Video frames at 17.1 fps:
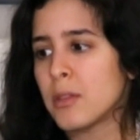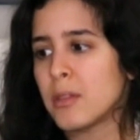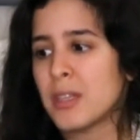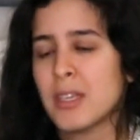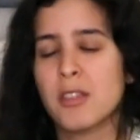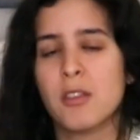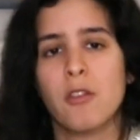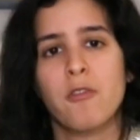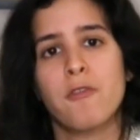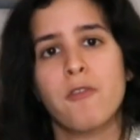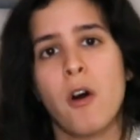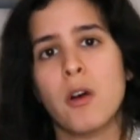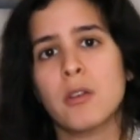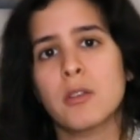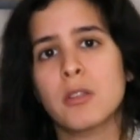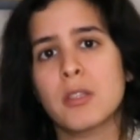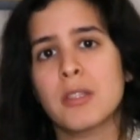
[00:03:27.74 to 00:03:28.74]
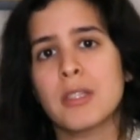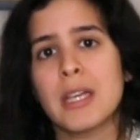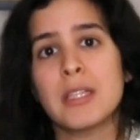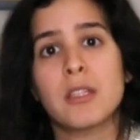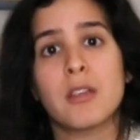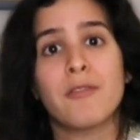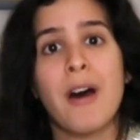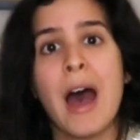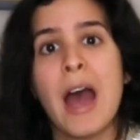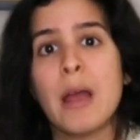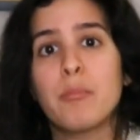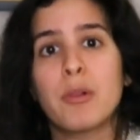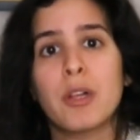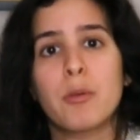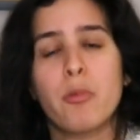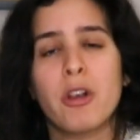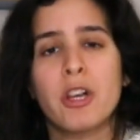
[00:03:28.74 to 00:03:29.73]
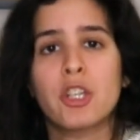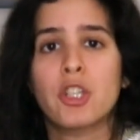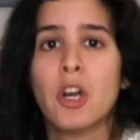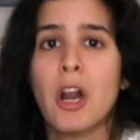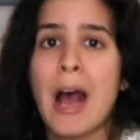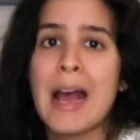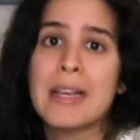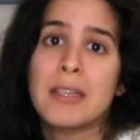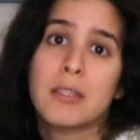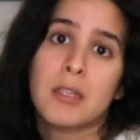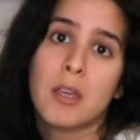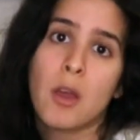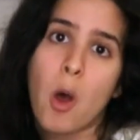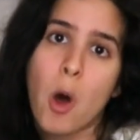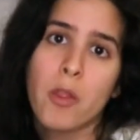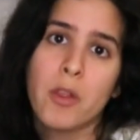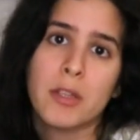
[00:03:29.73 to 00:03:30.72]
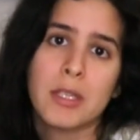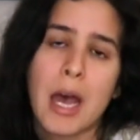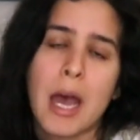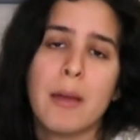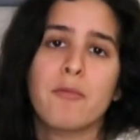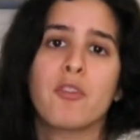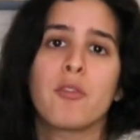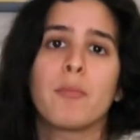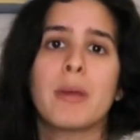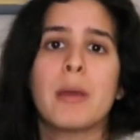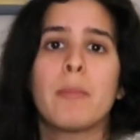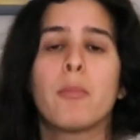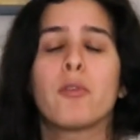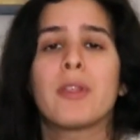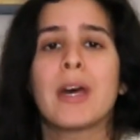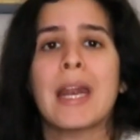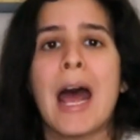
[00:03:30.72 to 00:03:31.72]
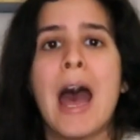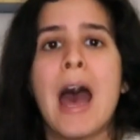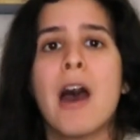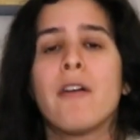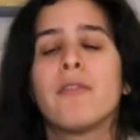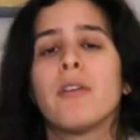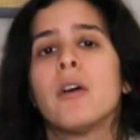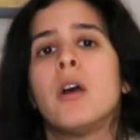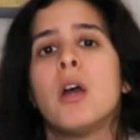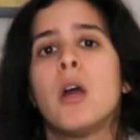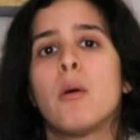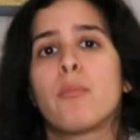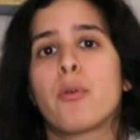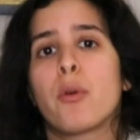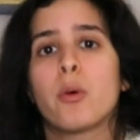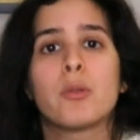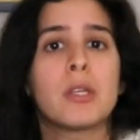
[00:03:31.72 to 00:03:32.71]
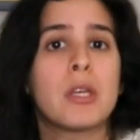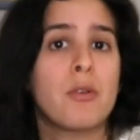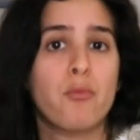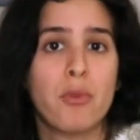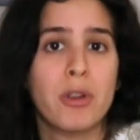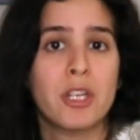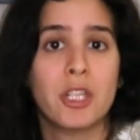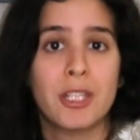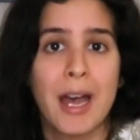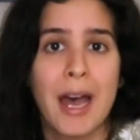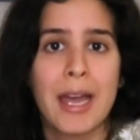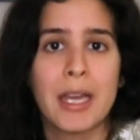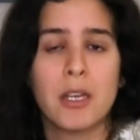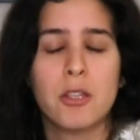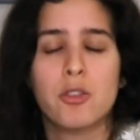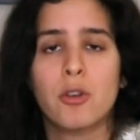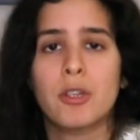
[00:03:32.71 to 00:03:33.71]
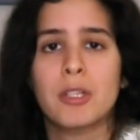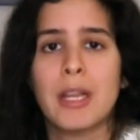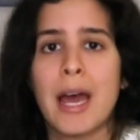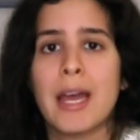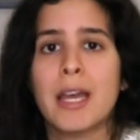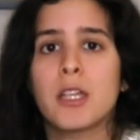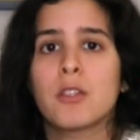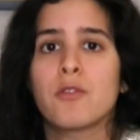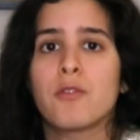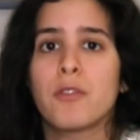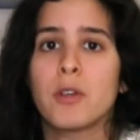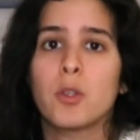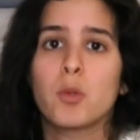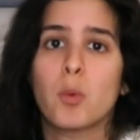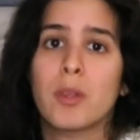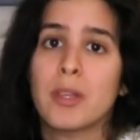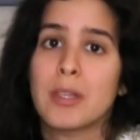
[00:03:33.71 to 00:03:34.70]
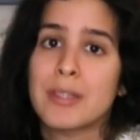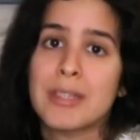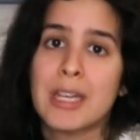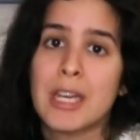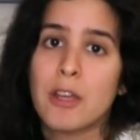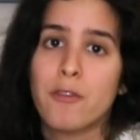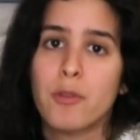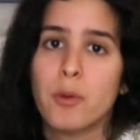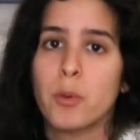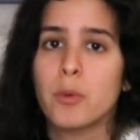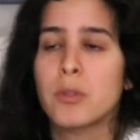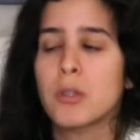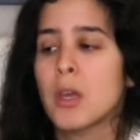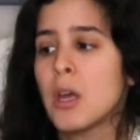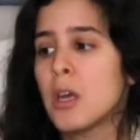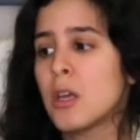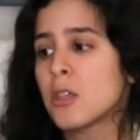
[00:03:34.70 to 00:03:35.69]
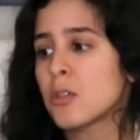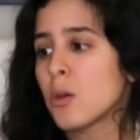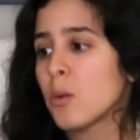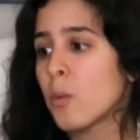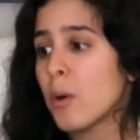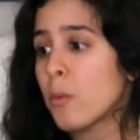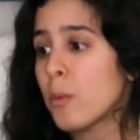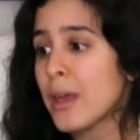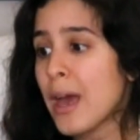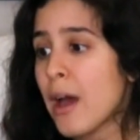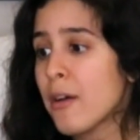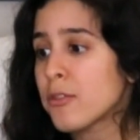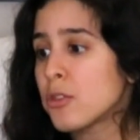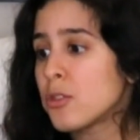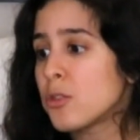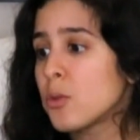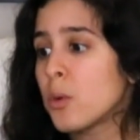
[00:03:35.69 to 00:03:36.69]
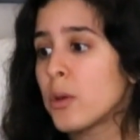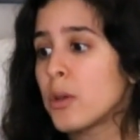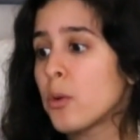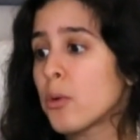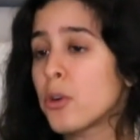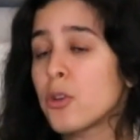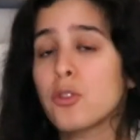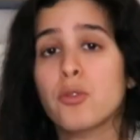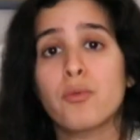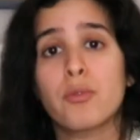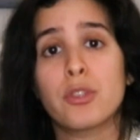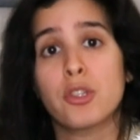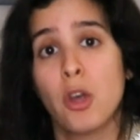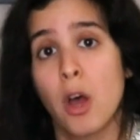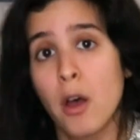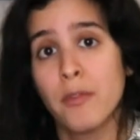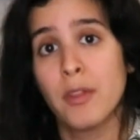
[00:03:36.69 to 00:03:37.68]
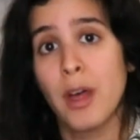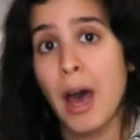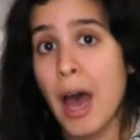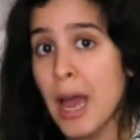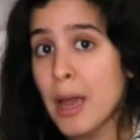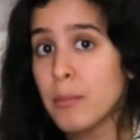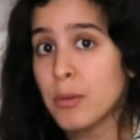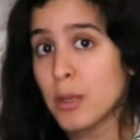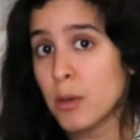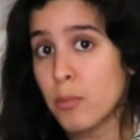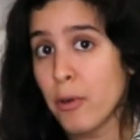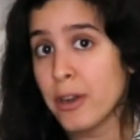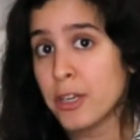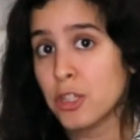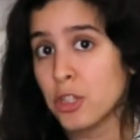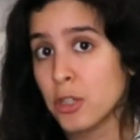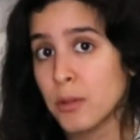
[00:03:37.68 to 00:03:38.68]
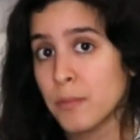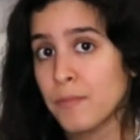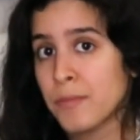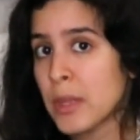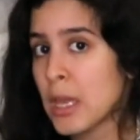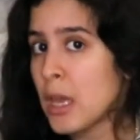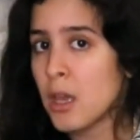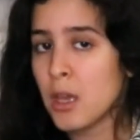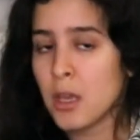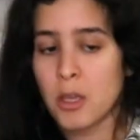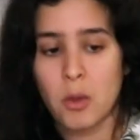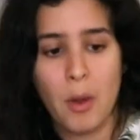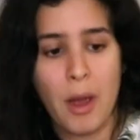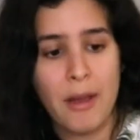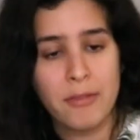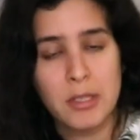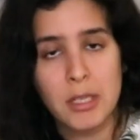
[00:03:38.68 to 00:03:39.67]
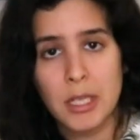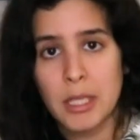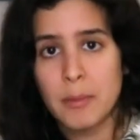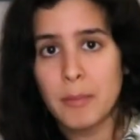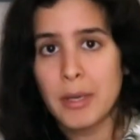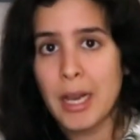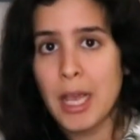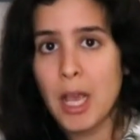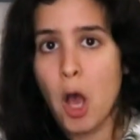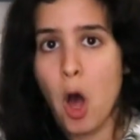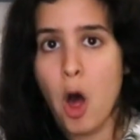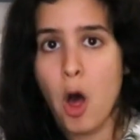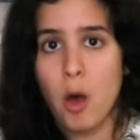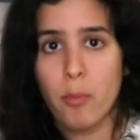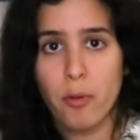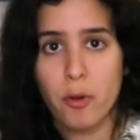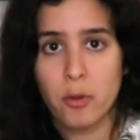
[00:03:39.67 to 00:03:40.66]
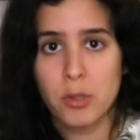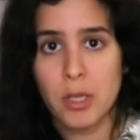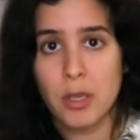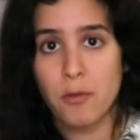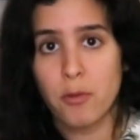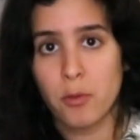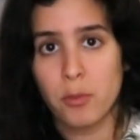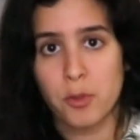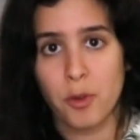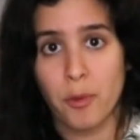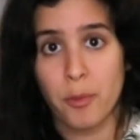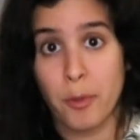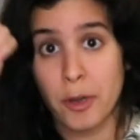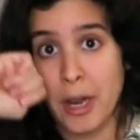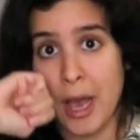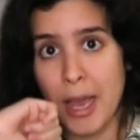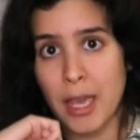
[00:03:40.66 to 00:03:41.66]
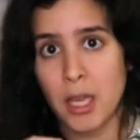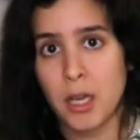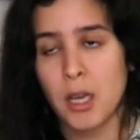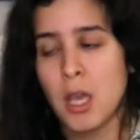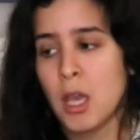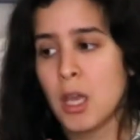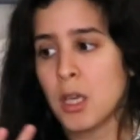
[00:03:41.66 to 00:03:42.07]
This false sense of high blood pressure I see all the time from people that have protein-rich diets or diets filled with acidic foods. So what we have to do in order to resolve the high blood pressure, you have to eliminate all protein foods from her diet.